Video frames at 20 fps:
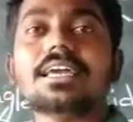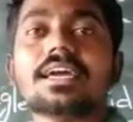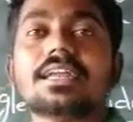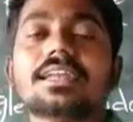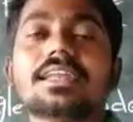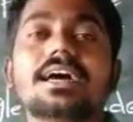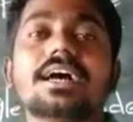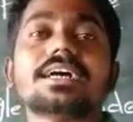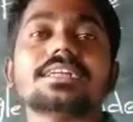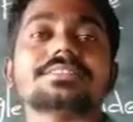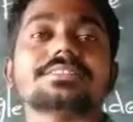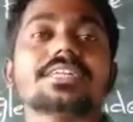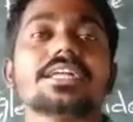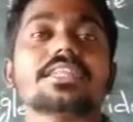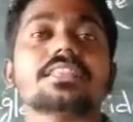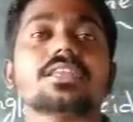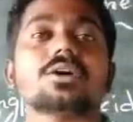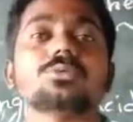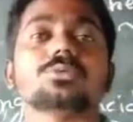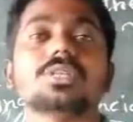north and
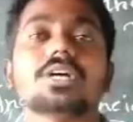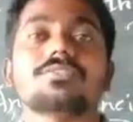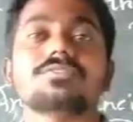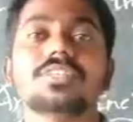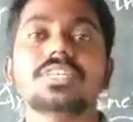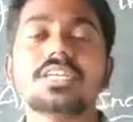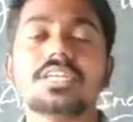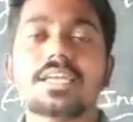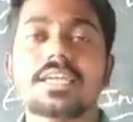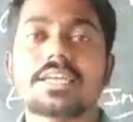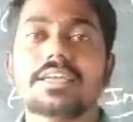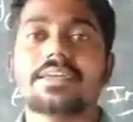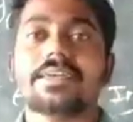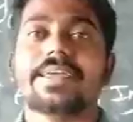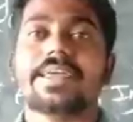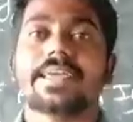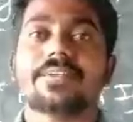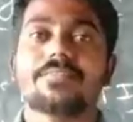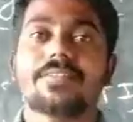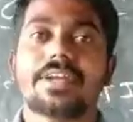south of the
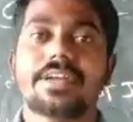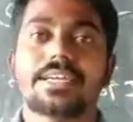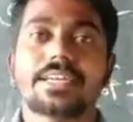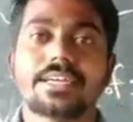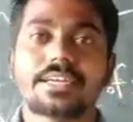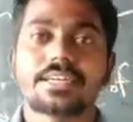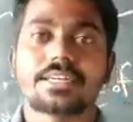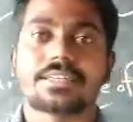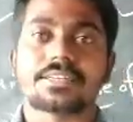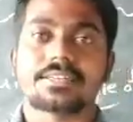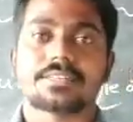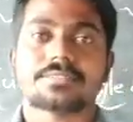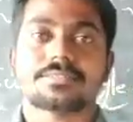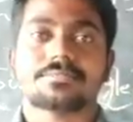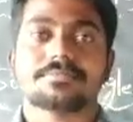equator.